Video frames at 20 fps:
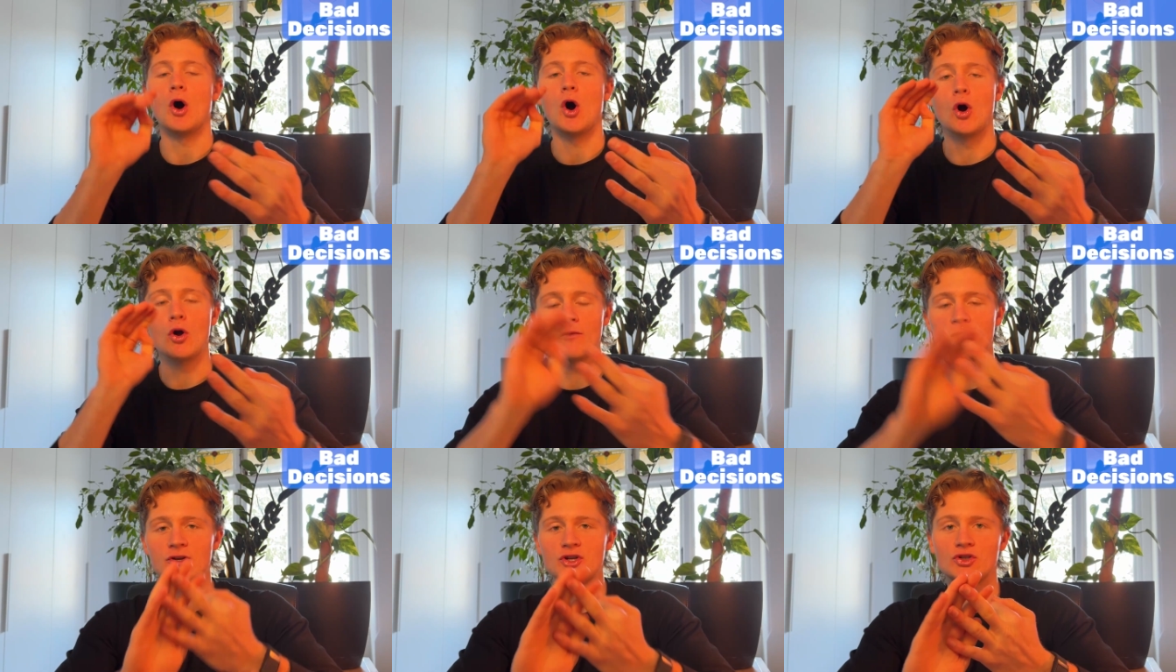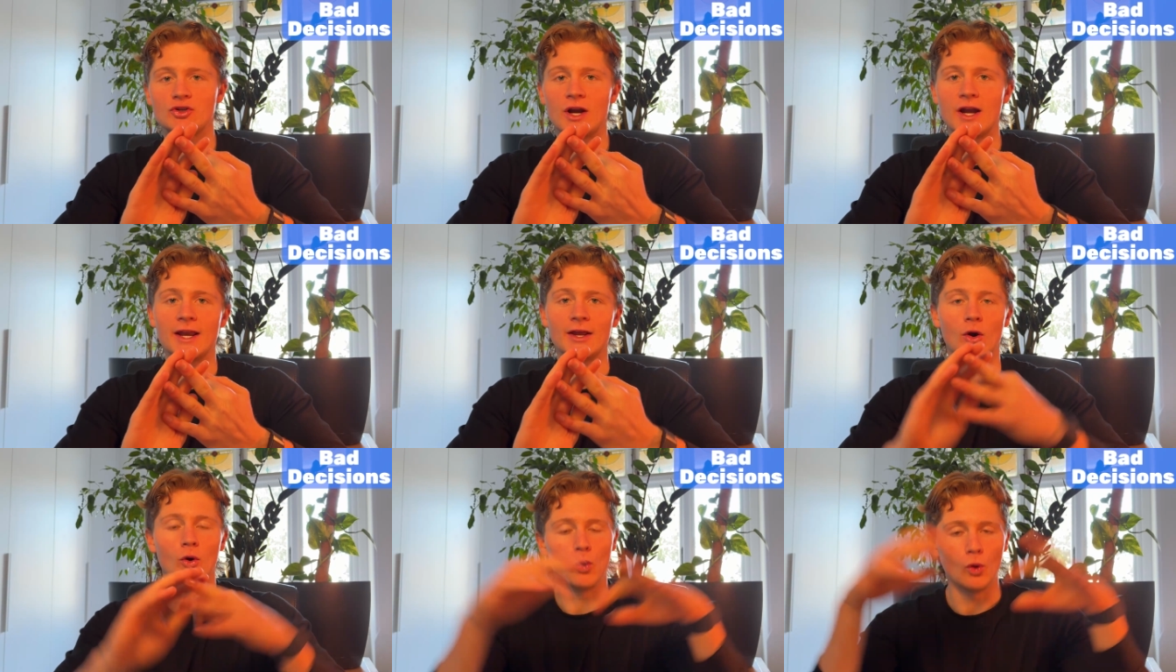
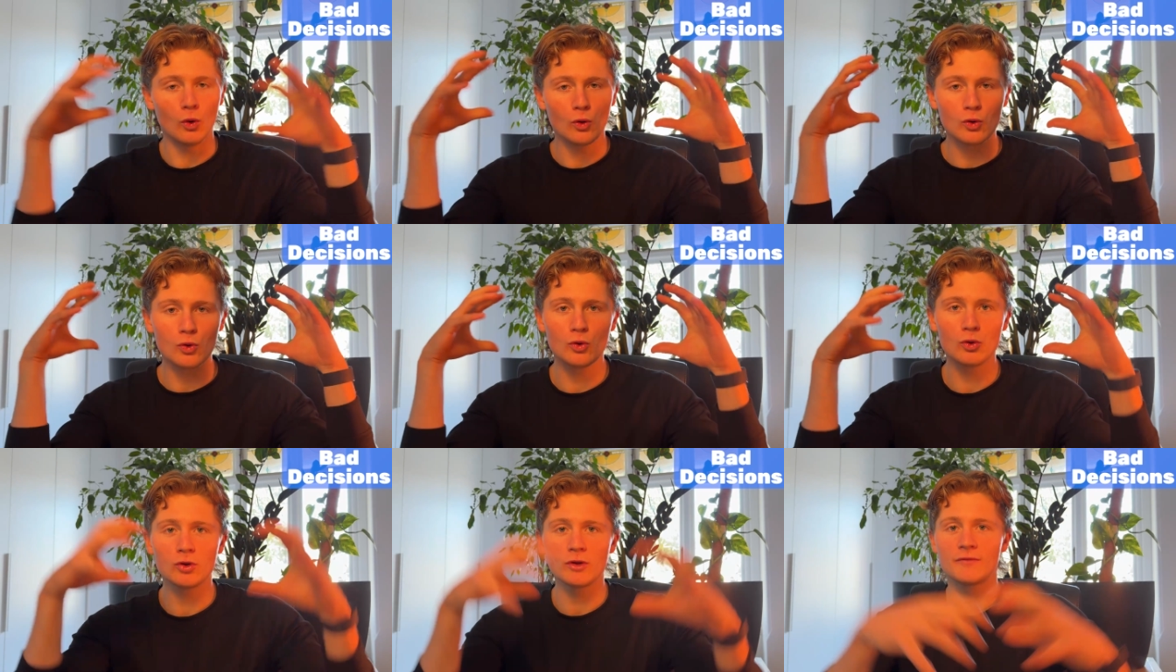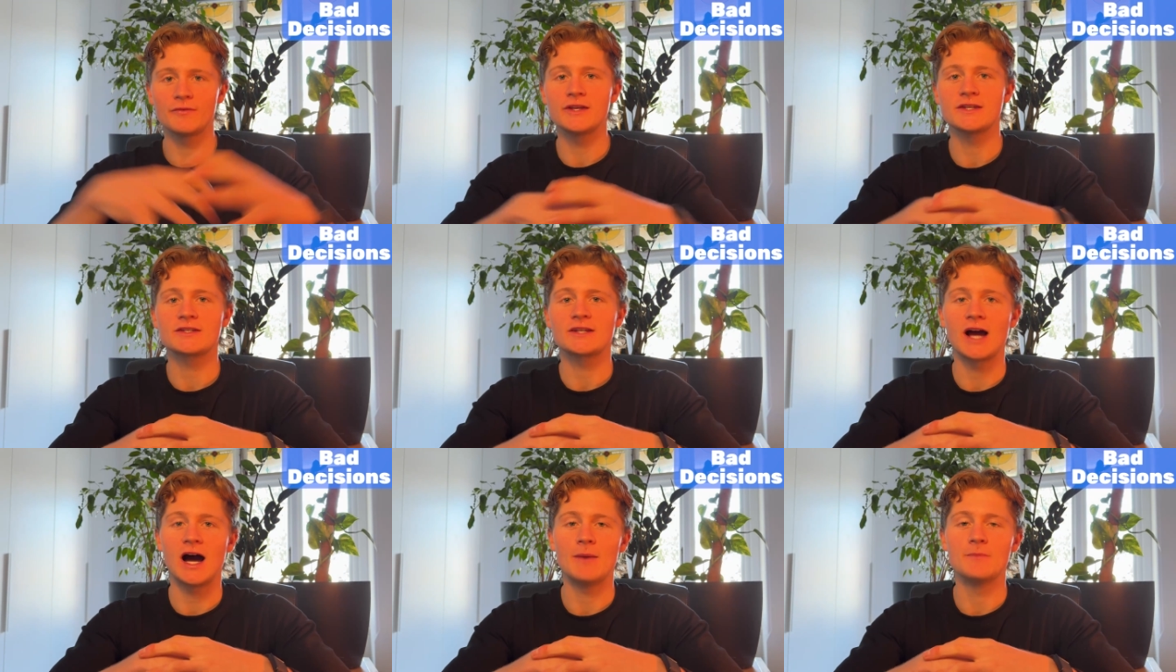overtraining, all of
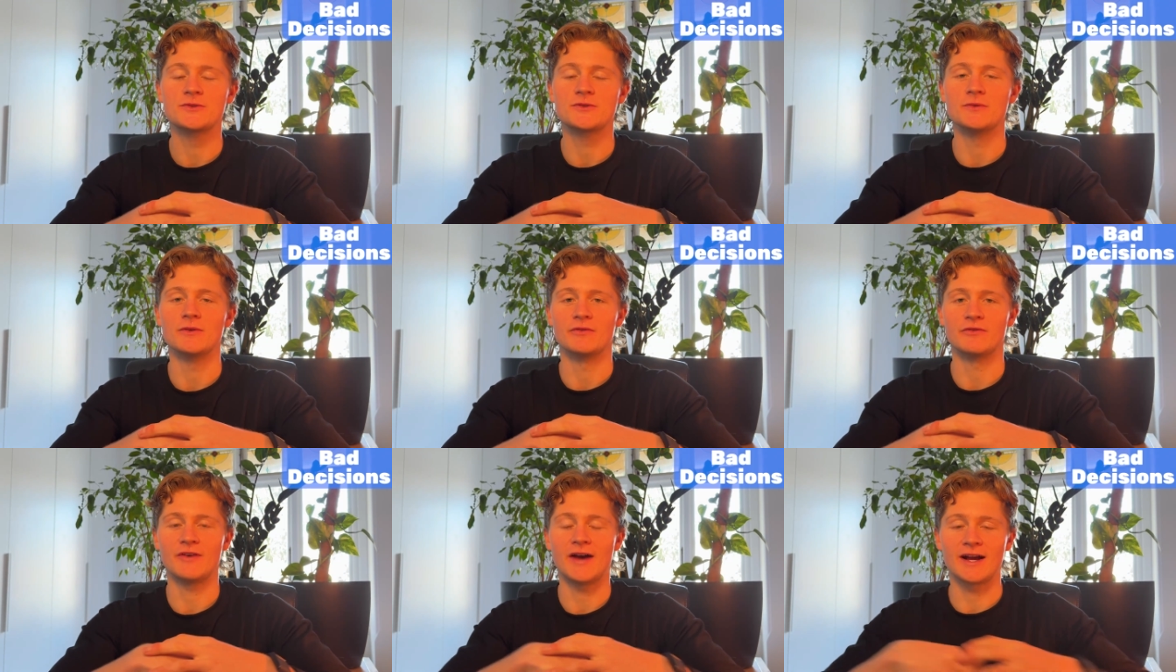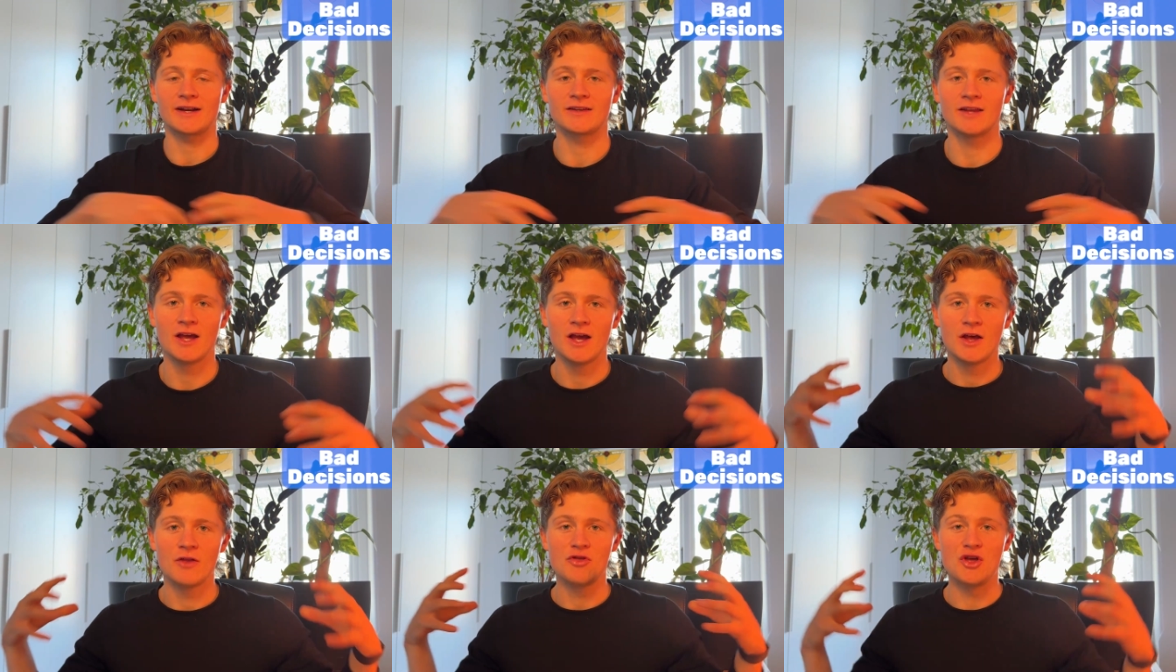this comes from the fact
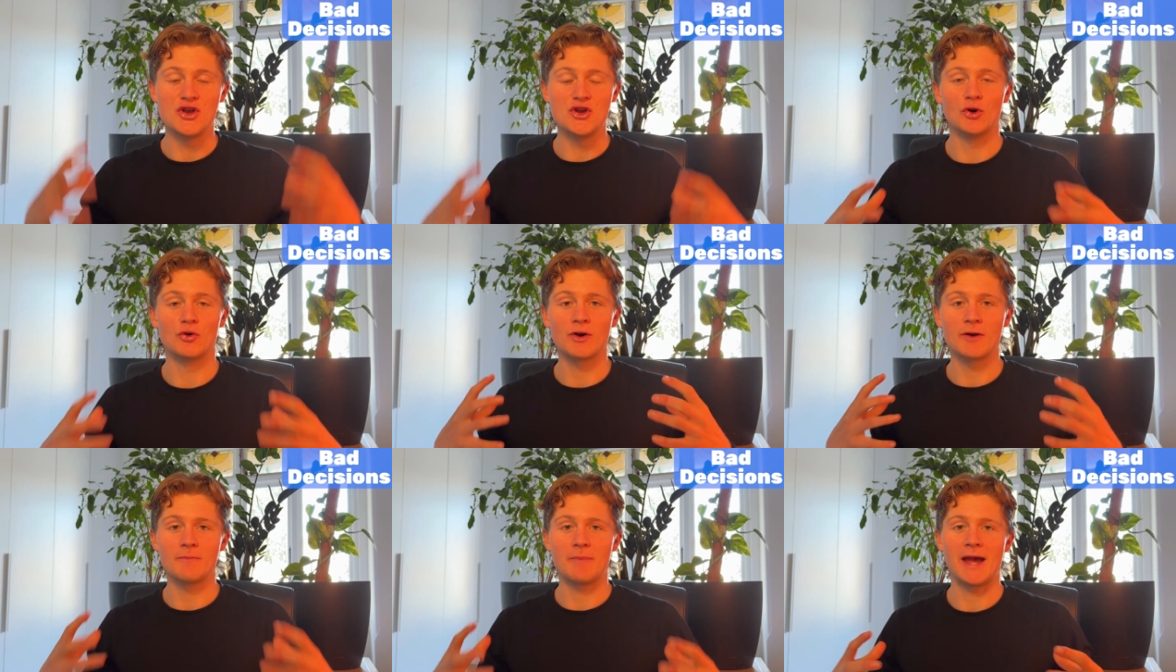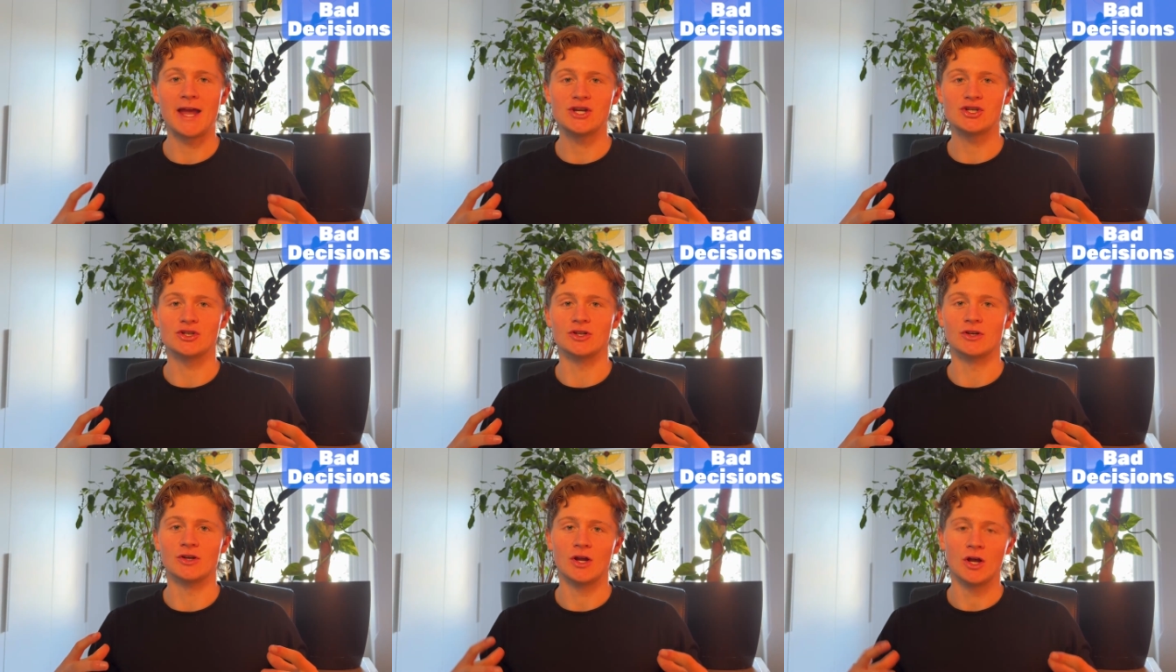that you're
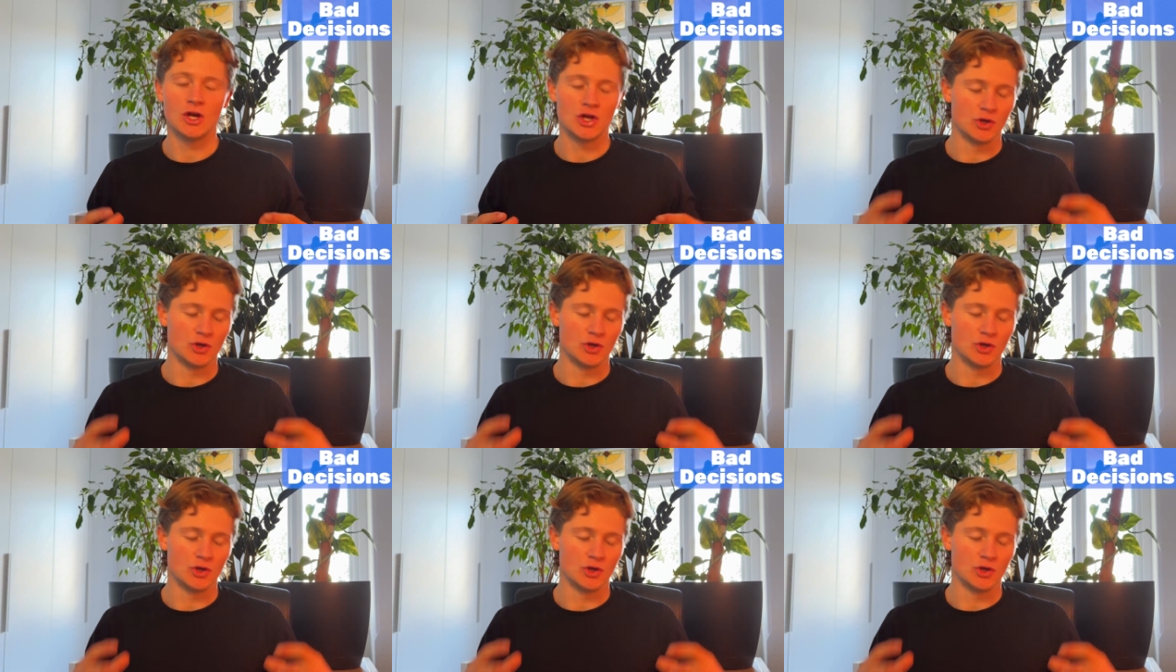impatient.